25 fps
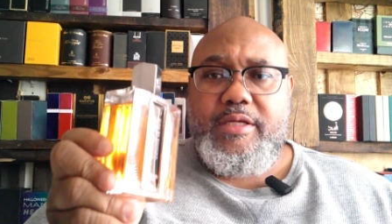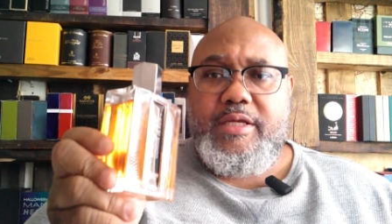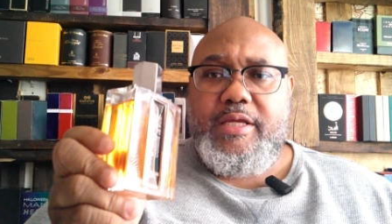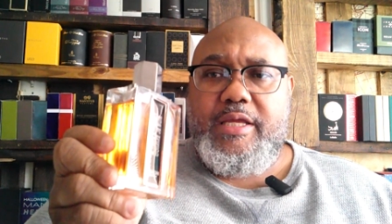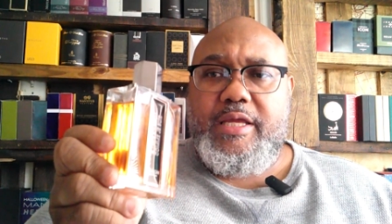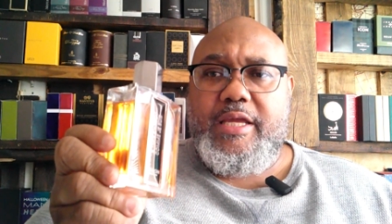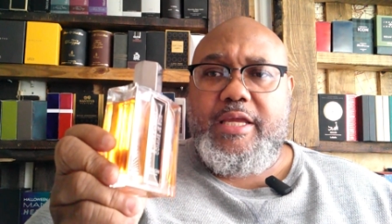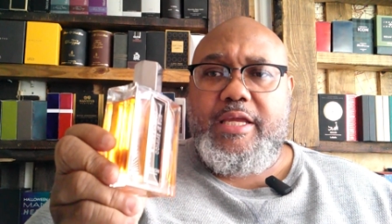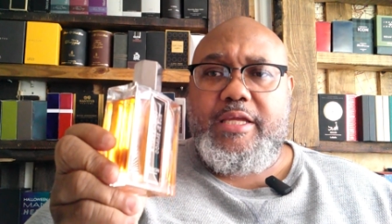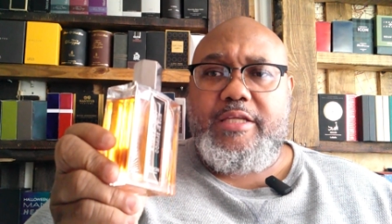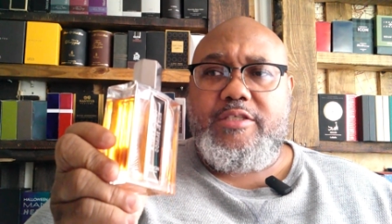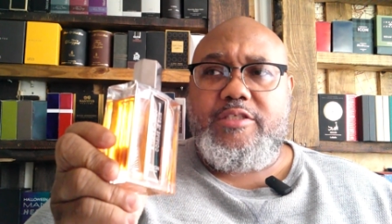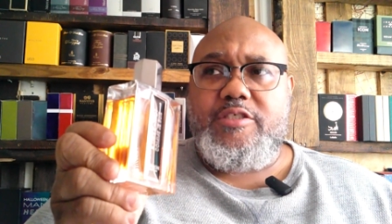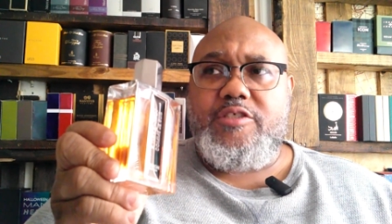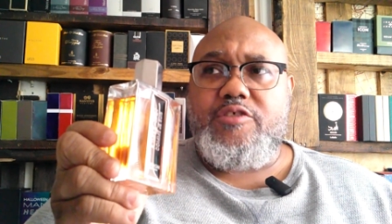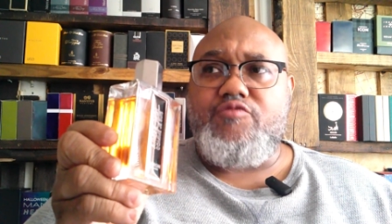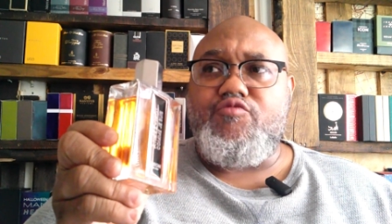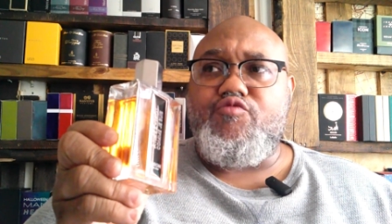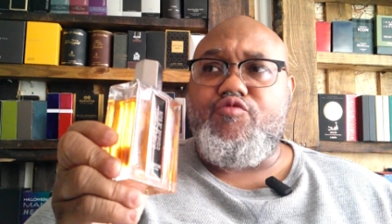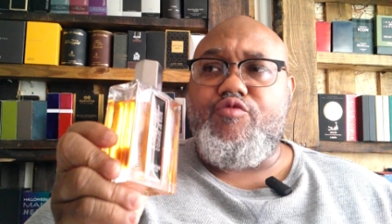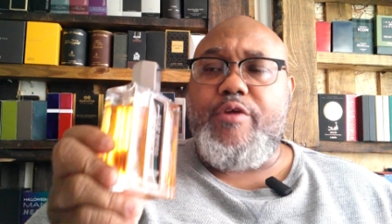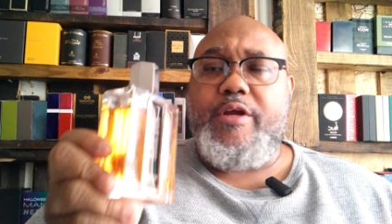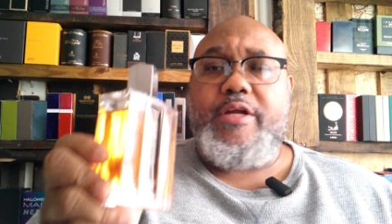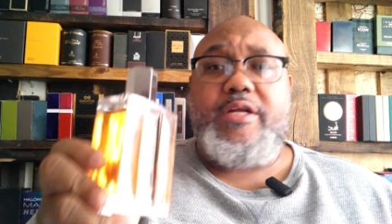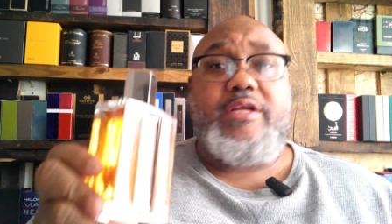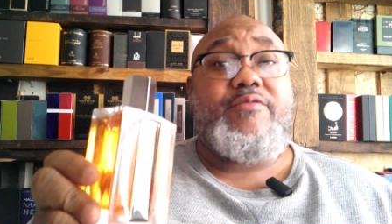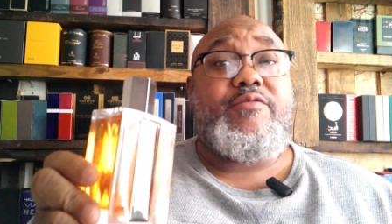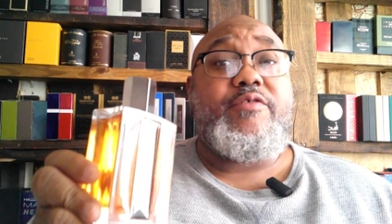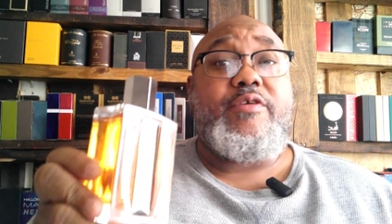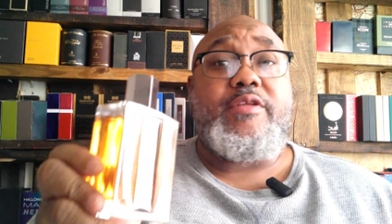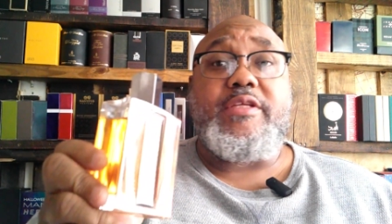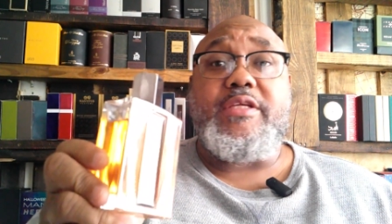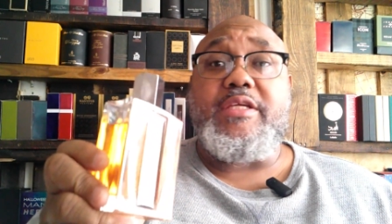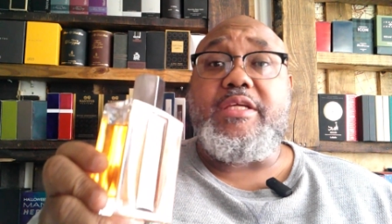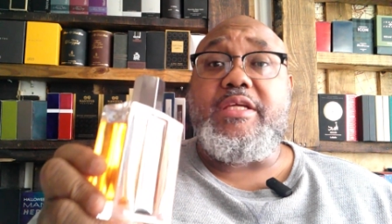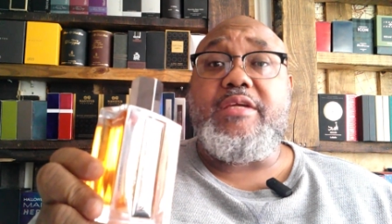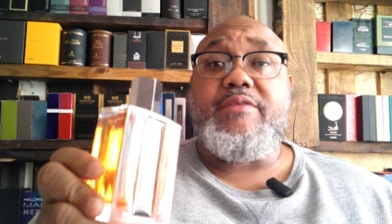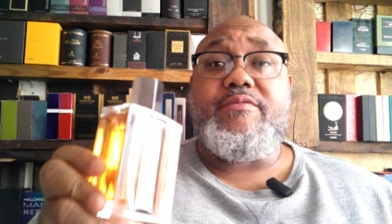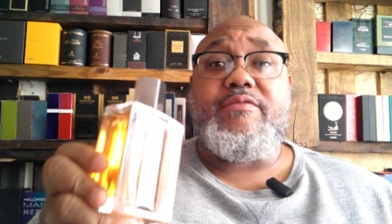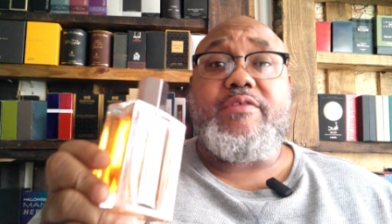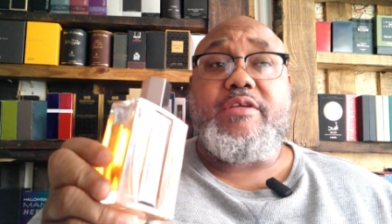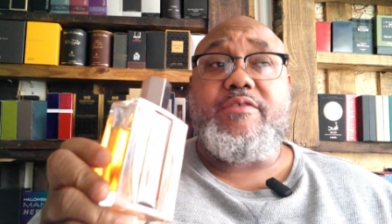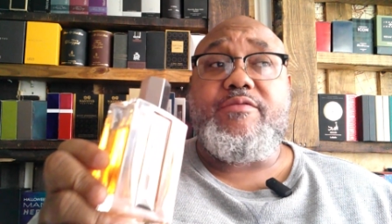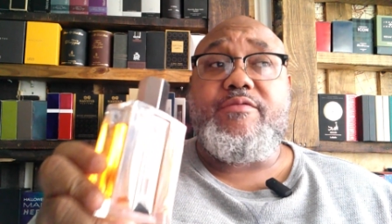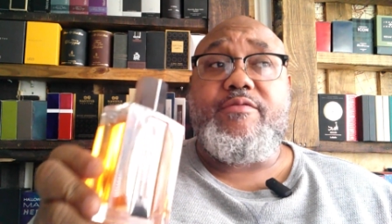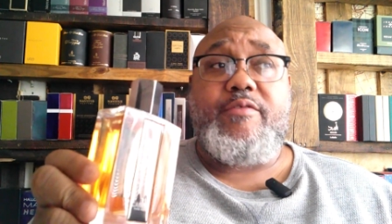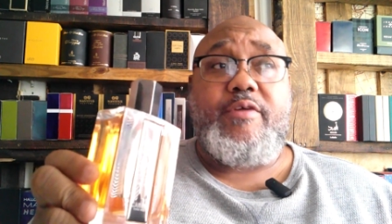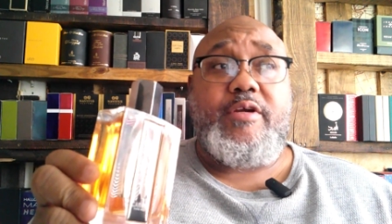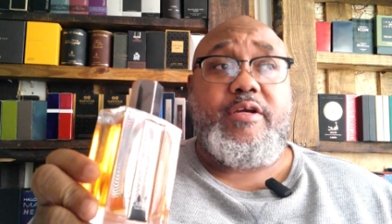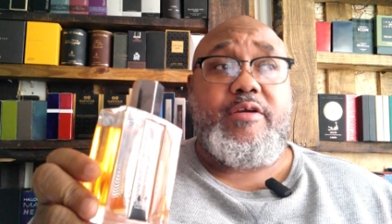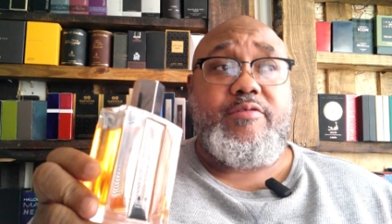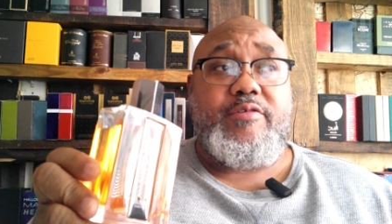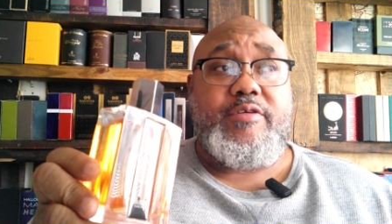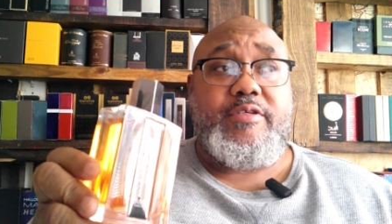and just ready for the evening fragrance.